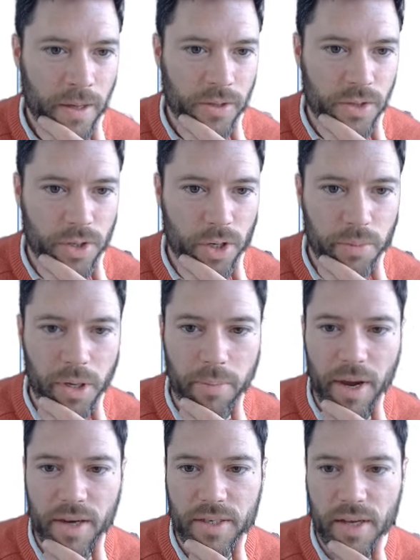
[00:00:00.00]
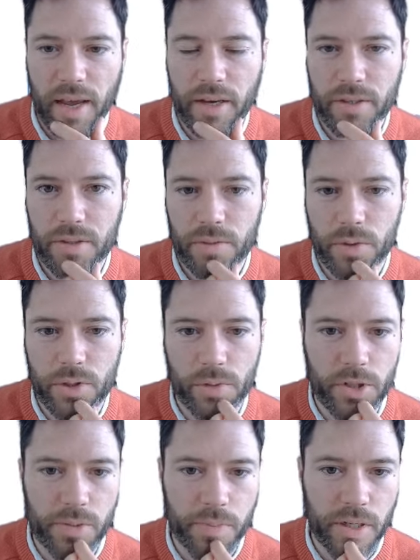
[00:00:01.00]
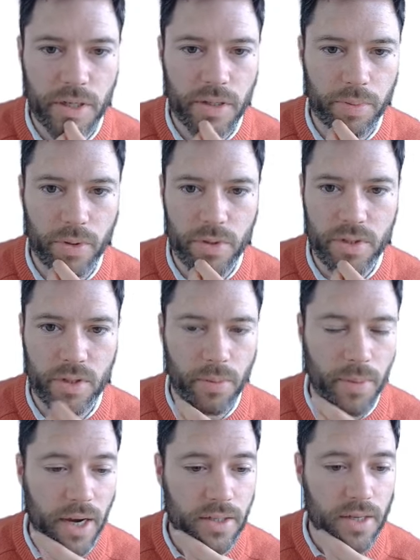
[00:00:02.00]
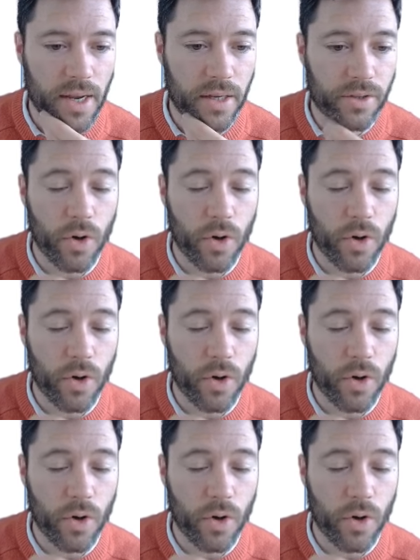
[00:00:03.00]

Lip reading: There's going to be a max length, which will just be the processor max length,